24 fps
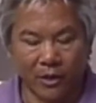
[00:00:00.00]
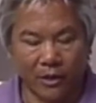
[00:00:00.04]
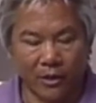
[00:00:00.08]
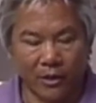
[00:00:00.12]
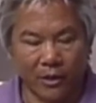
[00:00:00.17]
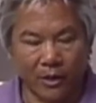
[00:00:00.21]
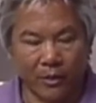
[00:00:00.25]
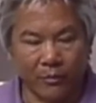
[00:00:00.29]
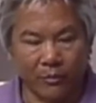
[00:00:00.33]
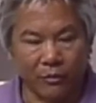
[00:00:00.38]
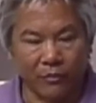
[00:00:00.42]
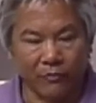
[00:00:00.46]

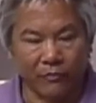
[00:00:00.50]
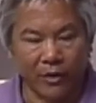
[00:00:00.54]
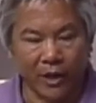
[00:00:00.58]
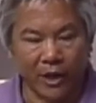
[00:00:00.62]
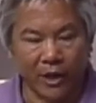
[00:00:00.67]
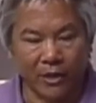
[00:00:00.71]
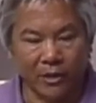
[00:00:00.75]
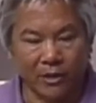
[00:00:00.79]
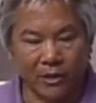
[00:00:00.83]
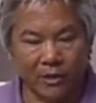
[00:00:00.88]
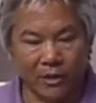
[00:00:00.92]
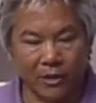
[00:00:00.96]
it
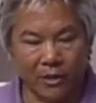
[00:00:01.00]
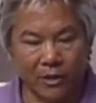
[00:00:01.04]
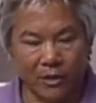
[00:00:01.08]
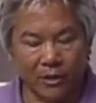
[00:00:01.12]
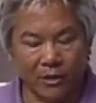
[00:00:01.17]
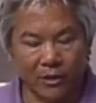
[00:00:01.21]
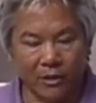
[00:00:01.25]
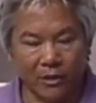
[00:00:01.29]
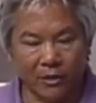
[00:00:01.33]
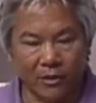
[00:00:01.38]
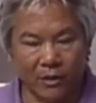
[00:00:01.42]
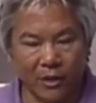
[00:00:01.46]
provides
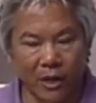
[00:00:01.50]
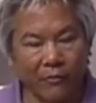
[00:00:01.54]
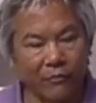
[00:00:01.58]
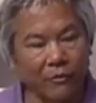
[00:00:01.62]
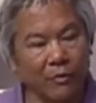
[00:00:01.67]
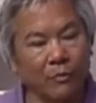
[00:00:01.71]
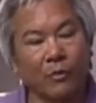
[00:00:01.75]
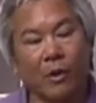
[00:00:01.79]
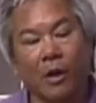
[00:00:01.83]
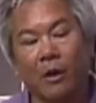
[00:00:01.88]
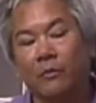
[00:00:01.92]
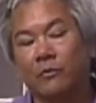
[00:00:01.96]
tougher
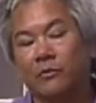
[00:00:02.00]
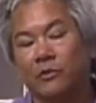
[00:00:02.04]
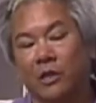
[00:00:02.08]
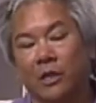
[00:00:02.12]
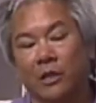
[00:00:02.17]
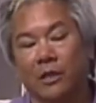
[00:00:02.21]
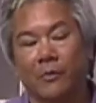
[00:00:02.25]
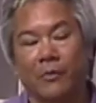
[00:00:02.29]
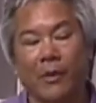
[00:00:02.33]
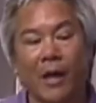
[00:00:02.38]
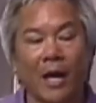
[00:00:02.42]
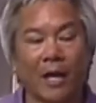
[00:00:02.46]
problems on
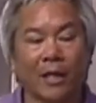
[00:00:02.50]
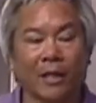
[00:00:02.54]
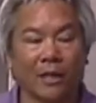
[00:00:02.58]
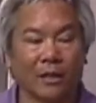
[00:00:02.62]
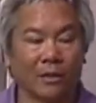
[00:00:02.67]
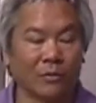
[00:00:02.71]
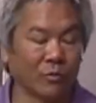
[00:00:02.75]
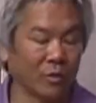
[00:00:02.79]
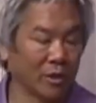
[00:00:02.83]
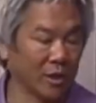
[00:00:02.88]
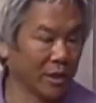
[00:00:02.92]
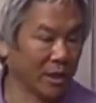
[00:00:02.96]
the back
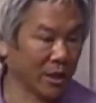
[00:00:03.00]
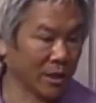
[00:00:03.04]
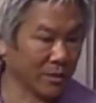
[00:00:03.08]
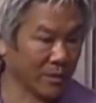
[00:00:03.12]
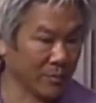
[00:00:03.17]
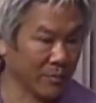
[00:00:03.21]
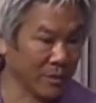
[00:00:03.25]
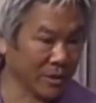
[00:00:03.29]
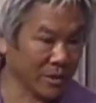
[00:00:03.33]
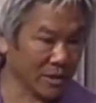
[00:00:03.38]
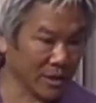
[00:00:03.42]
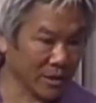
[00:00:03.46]
end when you get to
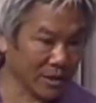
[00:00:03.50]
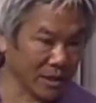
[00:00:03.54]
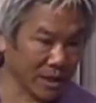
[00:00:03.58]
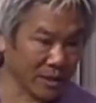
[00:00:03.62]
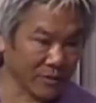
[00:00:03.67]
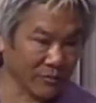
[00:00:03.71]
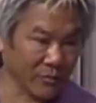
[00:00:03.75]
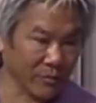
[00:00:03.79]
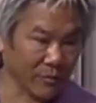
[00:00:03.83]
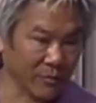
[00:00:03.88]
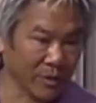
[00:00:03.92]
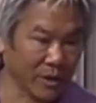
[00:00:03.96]
be
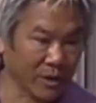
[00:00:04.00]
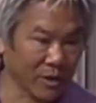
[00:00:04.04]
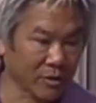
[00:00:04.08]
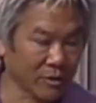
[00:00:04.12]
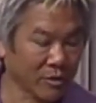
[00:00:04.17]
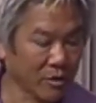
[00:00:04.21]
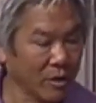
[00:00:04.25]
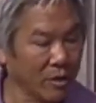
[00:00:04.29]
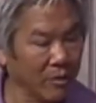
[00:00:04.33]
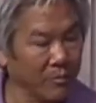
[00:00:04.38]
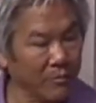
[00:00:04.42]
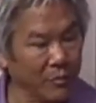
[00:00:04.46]
successful because
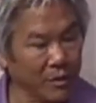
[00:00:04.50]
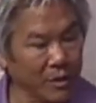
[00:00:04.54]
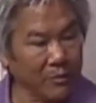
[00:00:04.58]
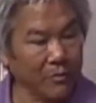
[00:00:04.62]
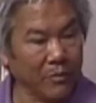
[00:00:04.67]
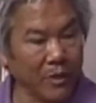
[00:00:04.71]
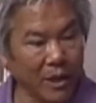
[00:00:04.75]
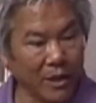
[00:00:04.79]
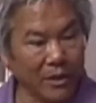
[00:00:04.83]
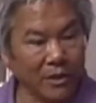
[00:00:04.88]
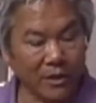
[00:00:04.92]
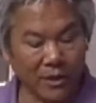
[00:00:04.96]
RMB
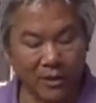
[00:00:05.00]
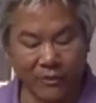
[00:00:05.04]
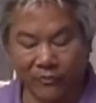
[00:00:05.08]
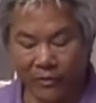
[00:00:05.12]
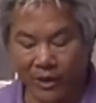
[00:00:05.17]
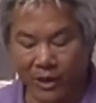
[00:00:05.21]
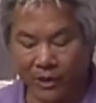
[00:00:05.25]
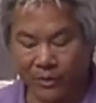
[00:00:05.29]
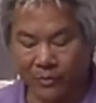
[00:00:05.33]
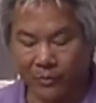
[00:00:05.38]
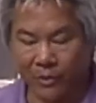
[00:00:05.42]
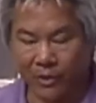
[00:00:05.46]
based
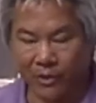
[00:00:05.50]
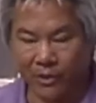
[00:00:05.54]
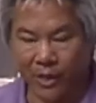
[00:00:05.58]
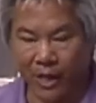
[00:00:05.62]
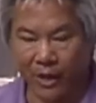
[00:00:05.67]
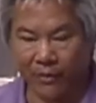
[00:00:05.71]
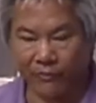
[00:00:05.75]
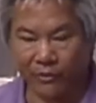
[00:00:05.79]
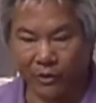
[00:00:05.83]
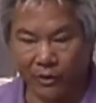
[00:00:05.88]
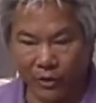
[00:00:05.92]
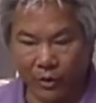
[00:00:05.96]
investments
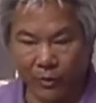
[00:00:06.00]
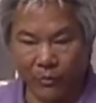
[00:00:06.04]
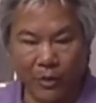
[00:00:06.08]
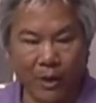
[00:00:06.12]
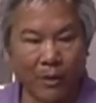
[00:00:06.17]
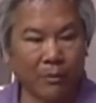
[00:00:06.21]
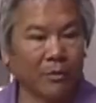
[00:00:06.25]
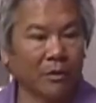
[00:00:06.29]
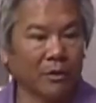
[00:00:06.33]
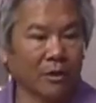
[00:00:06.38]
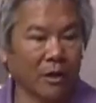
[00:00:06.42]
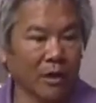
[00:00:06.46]
have to go
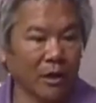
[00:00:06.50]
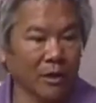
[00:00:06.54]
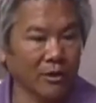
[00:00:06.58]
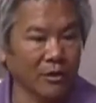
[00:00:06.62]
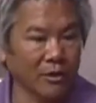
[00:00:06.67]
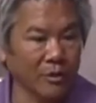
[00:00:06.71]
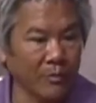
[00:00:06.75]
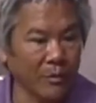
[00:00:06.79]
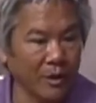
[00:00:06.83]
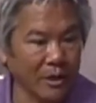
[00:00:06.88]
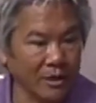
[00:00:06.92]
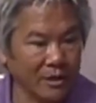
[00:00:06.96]
public on
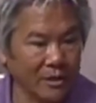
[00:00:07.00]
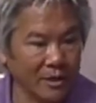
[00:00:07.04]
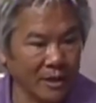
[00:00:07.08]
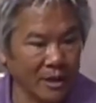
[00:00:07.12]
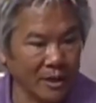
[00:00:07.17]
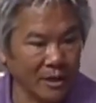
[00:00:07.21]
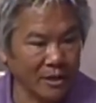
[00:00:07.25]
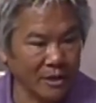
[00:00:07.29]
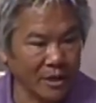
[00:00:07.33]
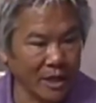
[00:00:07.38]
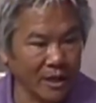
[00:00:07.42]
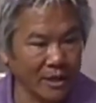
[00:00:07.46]
domestic
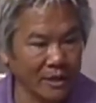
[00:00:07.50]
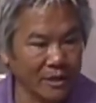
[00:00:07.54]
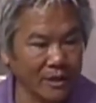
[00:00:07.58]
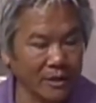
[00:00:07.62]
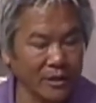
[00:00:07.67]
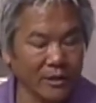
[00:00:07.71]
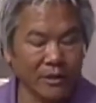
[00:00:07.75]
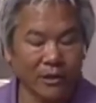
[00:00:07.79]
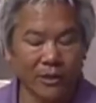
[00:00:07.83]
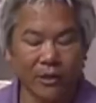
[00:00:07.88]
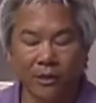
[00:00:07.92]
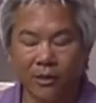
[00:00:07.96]

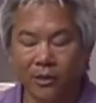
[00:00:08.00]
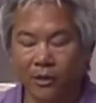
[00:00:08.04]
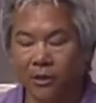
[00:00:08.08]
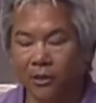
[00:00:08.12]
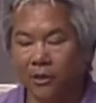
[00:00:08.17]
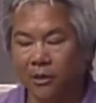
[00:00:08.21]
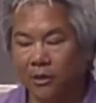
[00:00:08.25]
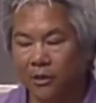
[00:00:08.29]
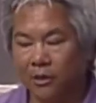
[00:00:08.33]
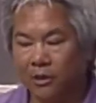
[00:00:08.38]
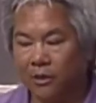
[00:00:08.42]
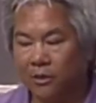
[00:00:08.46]
exchanges.
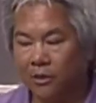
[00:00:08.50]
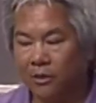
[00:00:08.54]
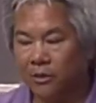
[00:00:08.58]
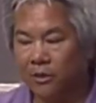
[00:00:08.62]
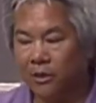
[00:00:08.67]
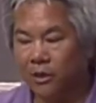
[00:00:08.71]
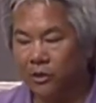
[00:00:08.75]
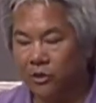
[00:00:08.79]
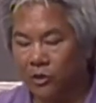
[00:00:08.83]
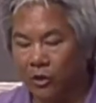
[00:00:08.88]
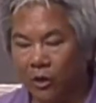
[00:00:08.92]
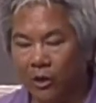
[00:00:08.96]

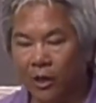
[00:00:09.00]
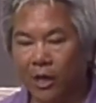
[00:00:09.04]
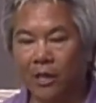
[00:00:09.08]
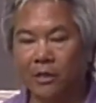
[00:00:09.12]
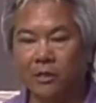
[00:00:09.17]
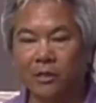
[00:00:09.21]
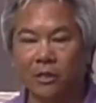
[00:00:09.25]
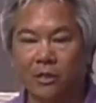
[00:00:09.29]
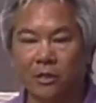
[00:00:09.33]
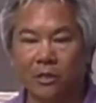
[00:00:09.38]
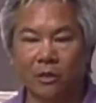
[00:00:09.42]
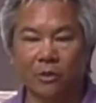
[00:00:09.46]
This all has
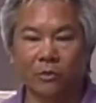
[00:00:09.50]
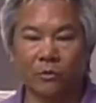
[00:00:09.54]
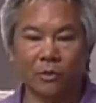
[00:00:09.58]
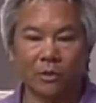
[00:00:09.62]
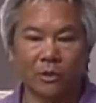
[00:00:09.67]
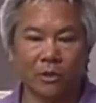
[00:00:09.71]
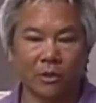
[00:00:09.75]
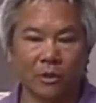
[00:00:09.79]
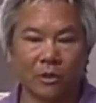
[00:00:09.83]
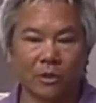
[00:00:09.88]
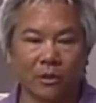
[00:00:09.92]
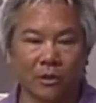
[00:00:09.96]
to do with
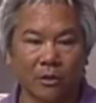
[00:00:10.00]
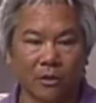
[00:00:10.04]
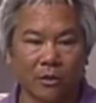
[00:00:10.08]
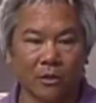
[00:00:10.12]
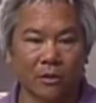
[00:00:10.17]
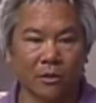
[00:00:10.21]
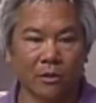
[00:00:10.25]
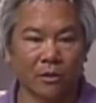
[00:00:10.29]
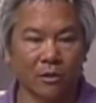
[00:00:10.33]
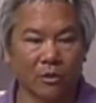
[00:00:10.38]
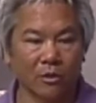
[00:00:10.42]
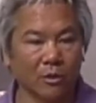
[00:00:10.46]
the
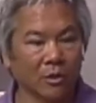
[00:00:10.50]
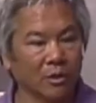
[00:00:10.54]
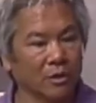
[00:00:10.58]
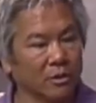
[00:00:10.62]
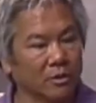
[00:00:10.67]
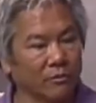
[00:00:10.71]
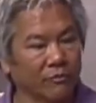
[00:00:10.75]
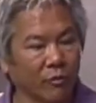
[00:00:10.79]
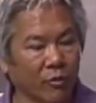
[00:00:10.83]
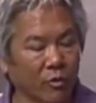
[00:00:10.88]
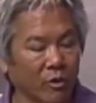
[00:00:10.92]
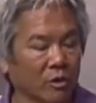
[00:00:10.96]

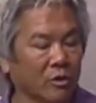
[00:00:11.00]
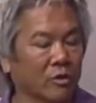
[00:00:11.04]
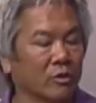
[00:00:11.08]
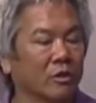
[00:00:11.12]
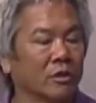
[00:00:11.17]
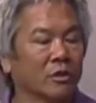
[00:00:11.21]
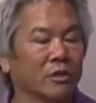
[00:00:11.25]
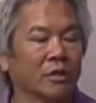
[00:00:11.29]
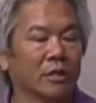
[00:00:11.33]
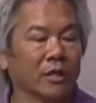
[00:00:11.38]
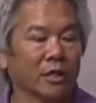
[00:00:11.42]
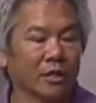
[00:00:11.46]
currency, foreign
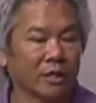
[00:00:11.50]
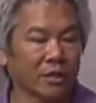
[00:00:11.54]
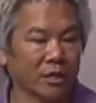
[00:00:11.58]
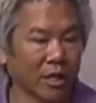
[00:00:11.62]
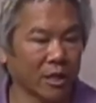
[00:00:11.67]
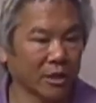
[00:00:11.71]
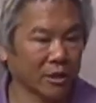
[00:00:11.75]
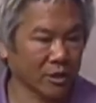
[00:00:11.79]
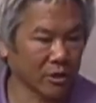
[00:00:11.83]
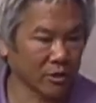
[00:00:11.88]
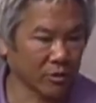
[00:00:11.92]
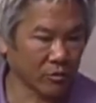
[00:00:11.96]
currency
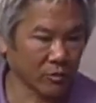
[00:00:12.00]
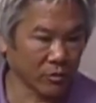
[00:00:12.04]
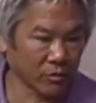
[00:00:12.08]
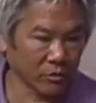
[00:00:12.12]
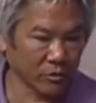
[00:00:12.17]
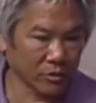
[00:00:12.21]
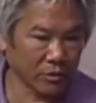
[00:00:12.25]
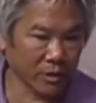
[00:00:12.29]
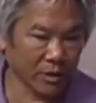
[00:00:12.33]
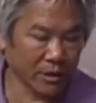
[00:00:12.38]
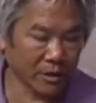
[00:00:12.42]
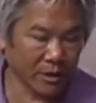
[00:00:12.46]
exchange
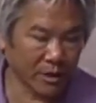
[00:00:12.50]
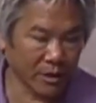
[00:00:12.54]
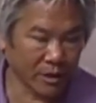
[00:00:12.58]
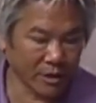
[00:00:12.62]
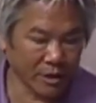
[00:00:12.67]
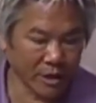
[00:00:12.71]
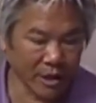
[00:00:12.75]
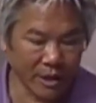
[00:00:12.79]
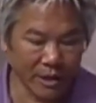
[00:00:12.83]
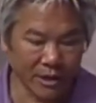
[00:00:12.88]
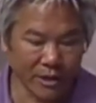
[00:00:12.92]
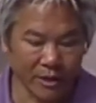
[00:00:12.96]
controls that the
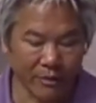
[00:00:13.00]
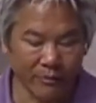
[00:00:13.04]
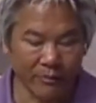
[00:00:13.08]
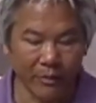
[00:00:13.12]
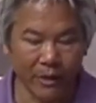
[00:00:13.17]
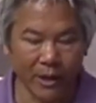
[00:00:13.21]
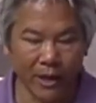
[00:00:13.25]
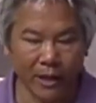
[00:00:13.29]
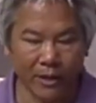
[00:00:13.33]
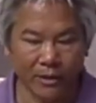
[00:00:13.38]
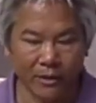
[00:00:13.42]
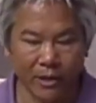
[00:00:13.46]
Chinese
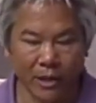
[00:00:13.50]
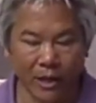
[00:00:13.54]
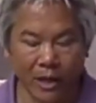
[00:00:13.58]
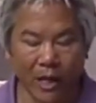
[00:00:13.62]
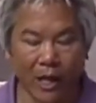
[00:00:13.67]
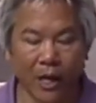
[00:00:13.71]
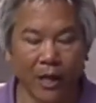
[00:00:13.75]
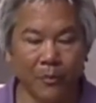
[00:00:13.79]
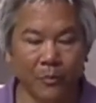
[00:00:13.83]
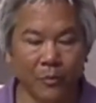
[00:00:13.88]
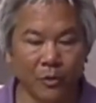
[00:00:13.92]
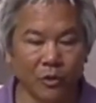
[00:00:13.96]
government has.
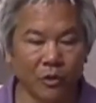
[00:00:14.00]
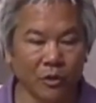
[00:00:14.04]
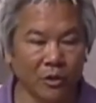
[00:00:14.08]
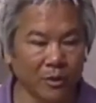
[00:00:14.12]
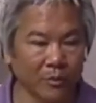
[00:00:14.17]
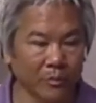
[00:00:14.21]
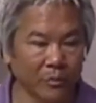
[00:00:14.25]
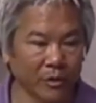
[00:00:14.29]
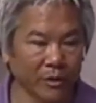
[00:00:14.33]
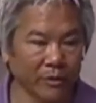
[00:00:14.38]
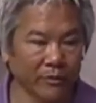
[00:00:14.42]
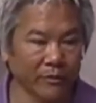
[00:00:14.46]
I personally
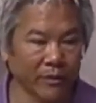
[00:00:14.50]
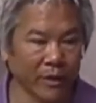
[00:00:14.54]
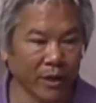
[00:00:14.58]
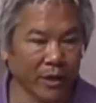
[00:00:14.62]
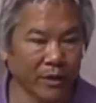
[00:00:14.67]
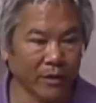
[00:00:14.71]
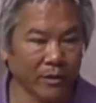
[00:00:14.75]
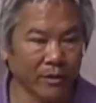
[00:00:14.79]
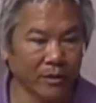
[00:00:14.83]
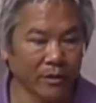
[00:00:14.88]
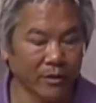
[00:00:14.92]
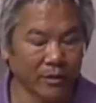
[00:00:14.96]
believe that